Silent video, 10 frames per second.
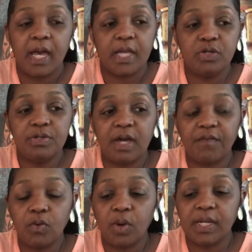and you
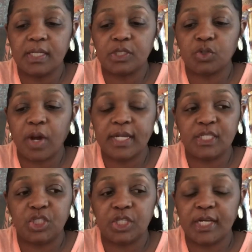never want to try
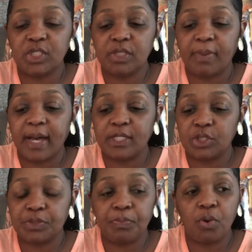to judge it by
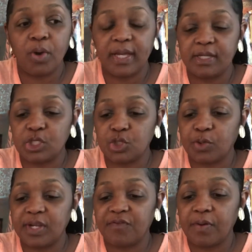just pouring it
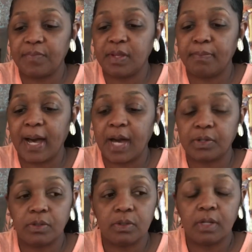straight from the
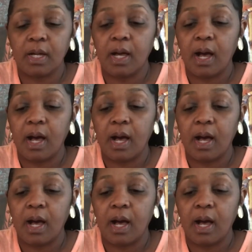bottle,